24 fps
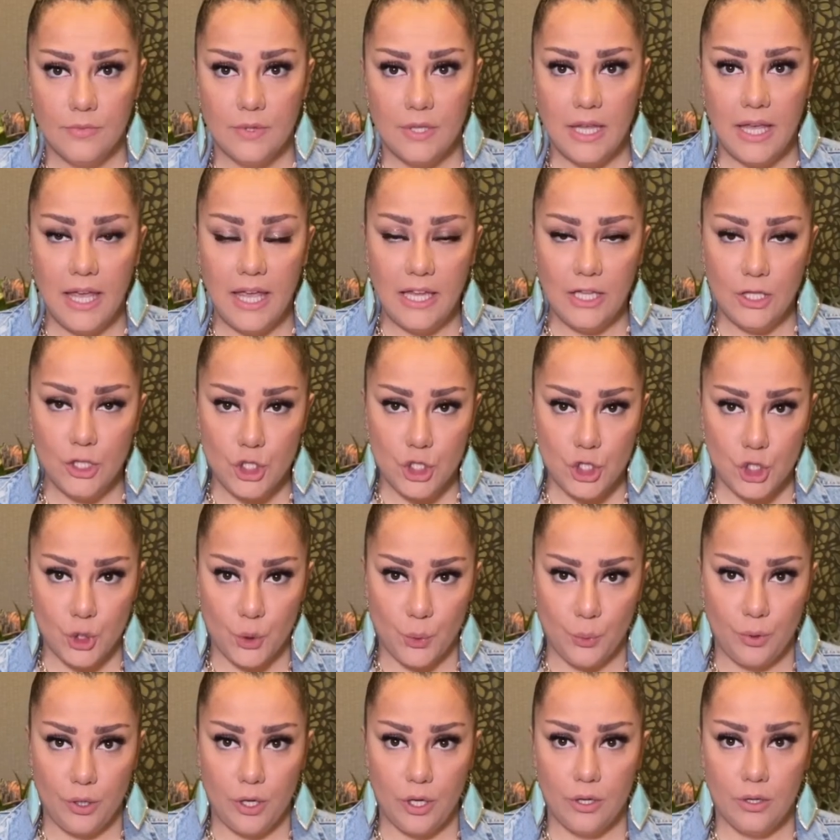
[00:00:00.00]
In
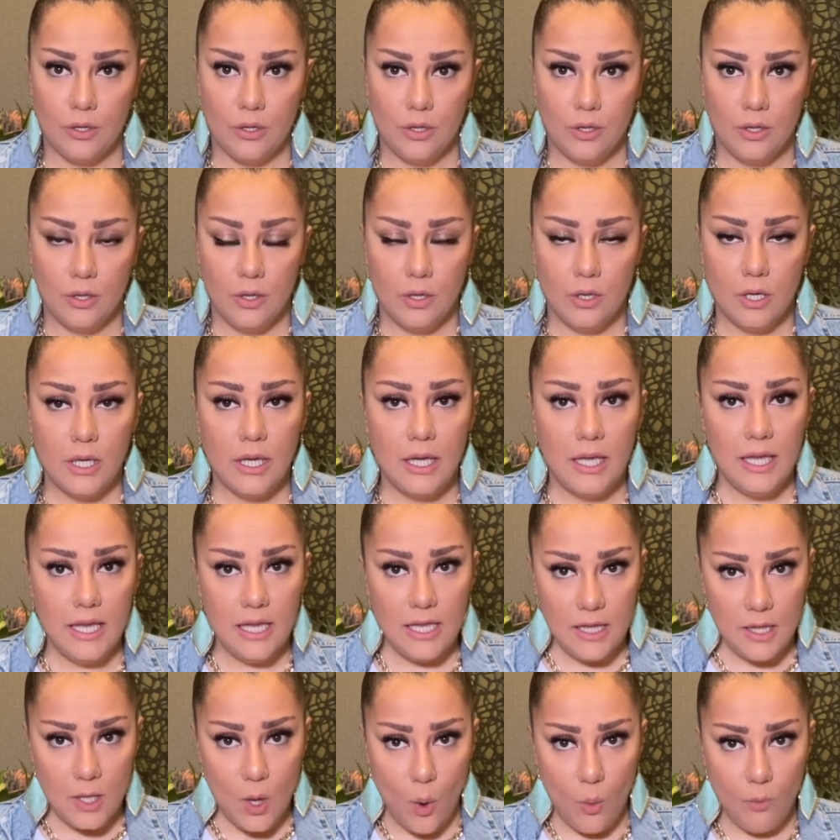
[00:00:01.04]
June,
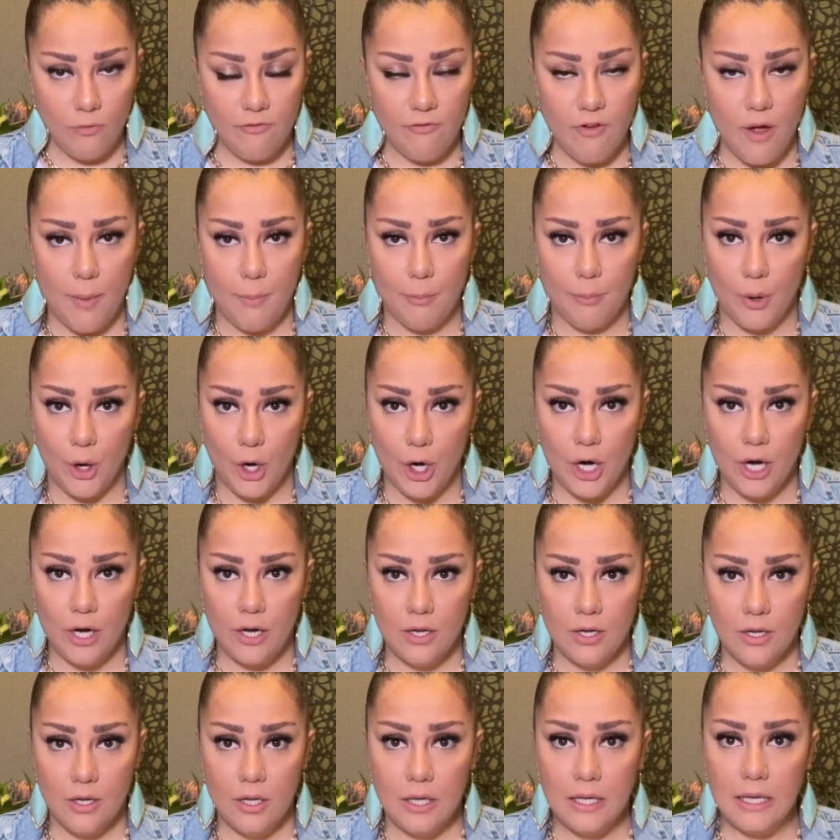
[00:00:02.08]
in November,
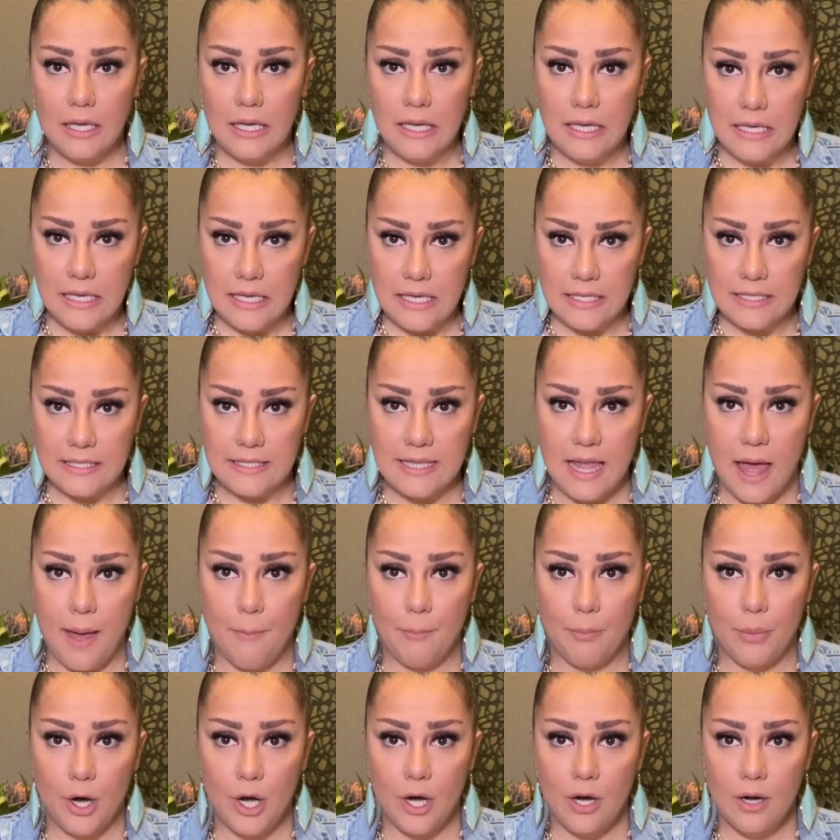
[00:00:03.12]
in
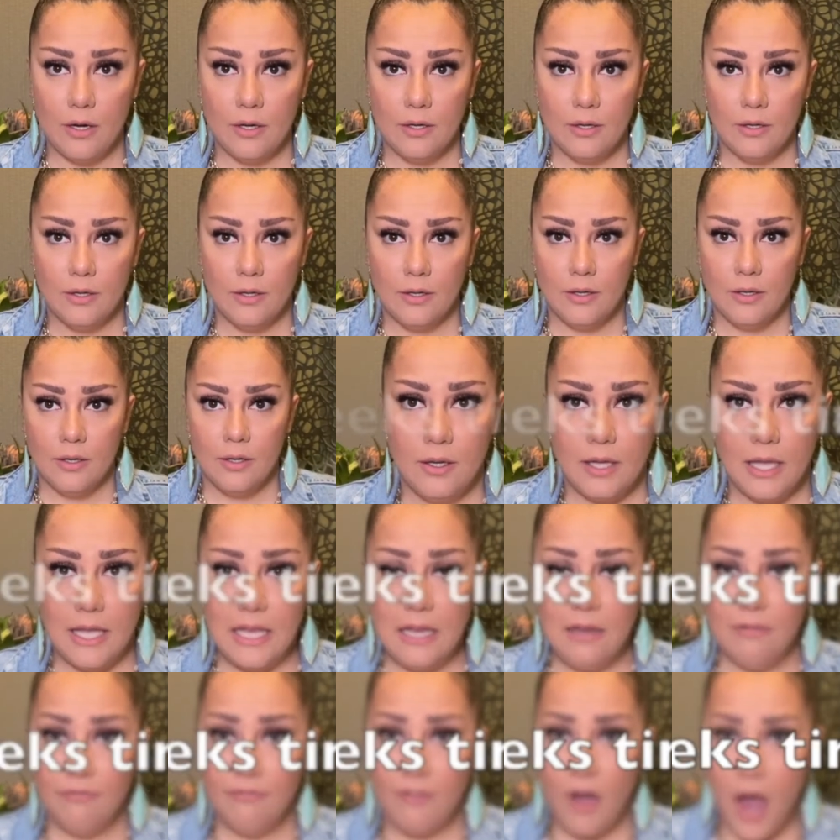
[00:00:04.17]
December,
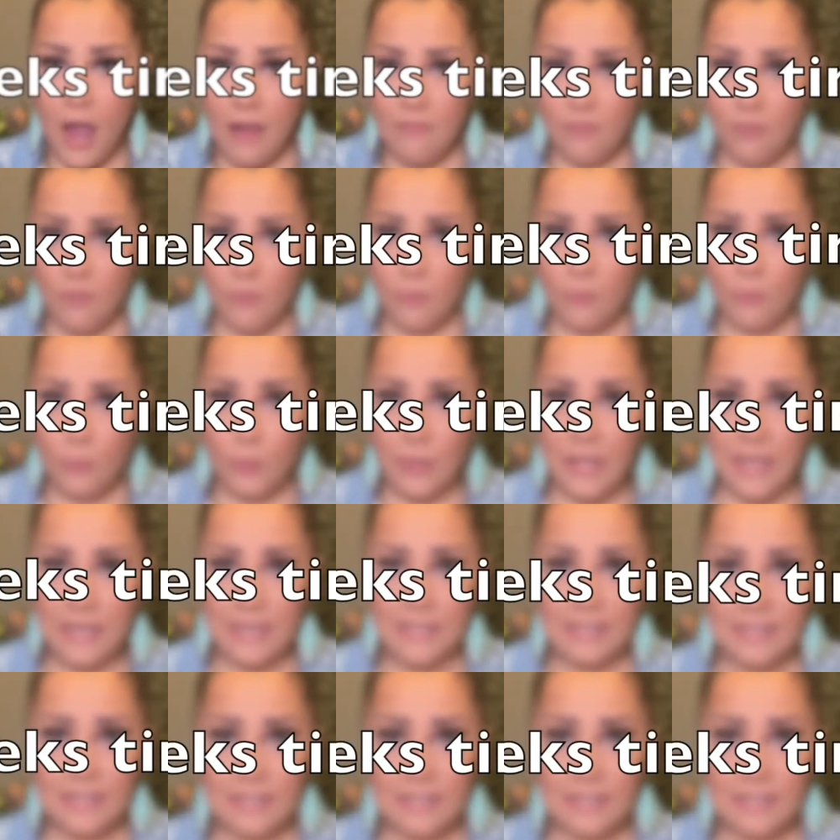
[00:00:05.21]
in 5 weeks'